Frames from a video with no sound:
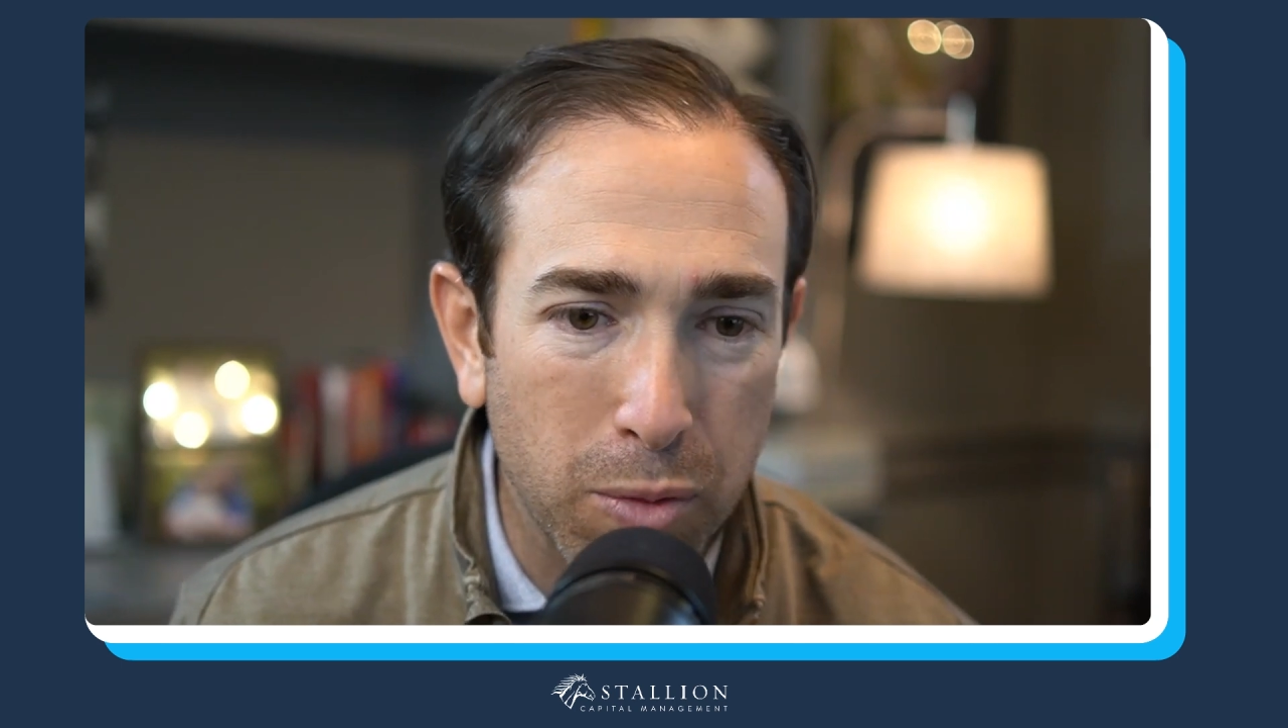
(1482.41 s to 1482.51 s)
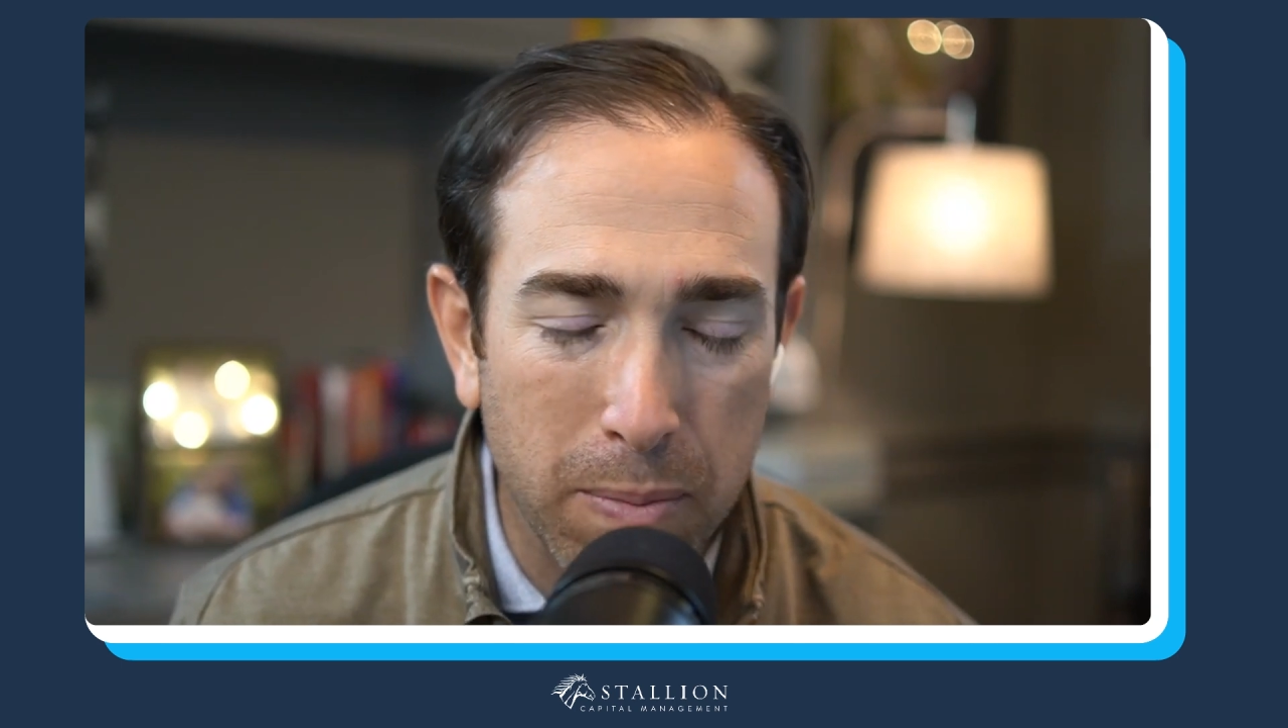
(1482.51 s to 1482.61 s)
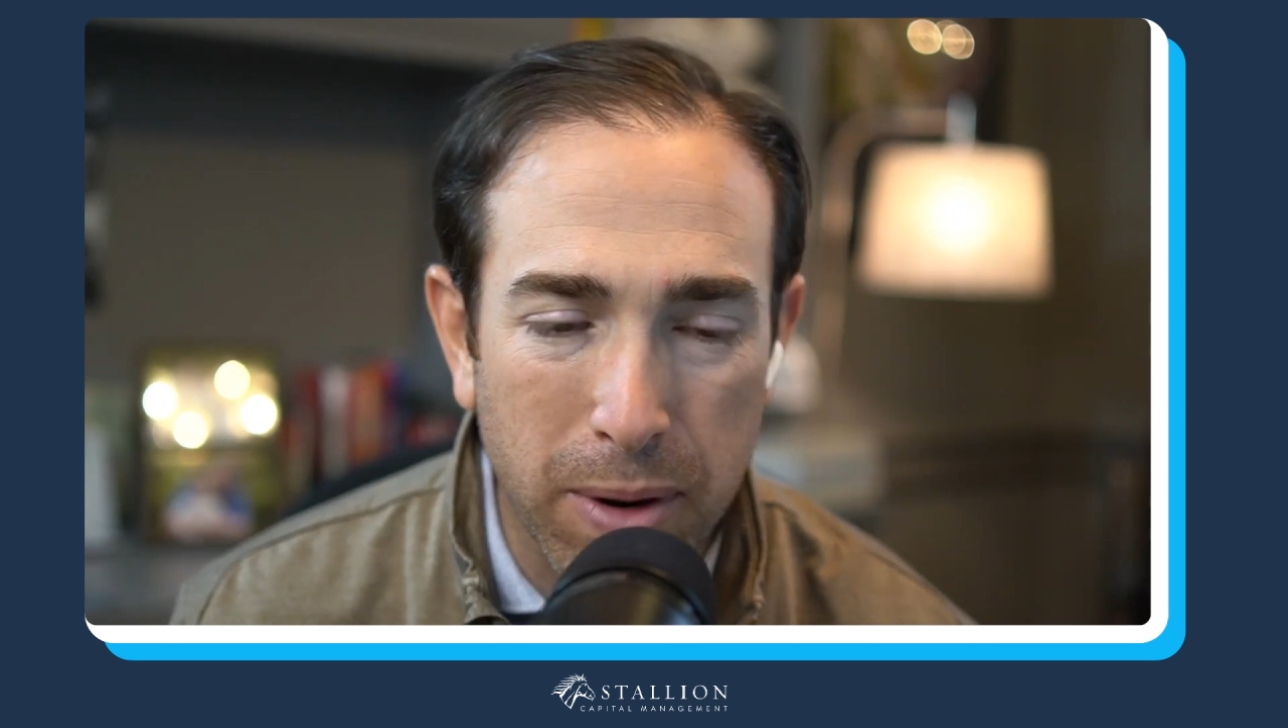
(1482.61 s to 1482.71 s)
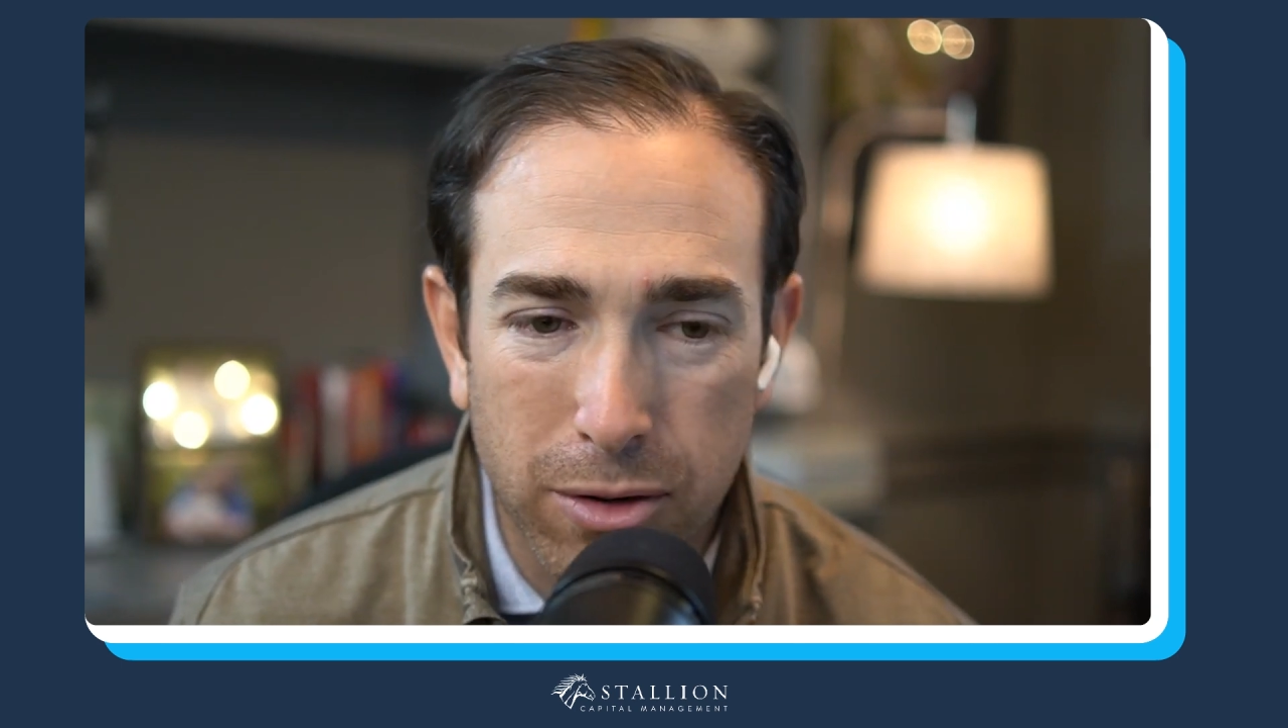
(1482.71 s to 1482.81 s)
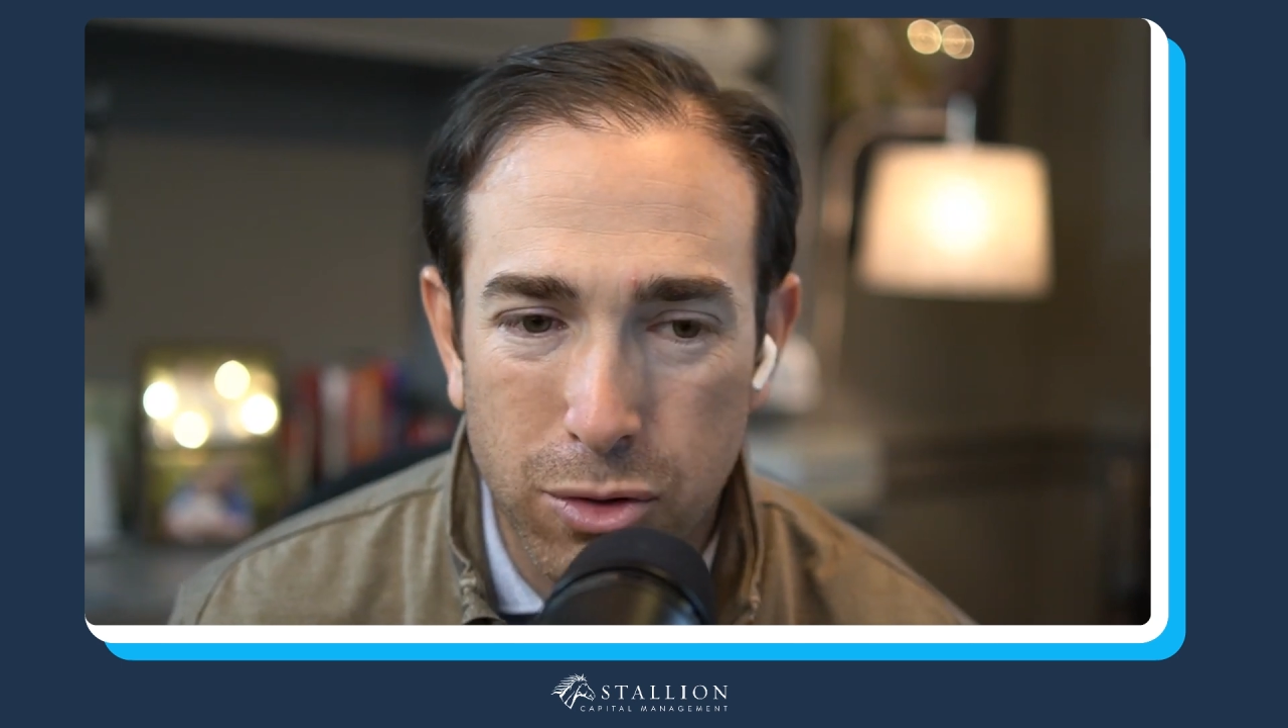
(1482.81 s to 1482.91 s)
my parents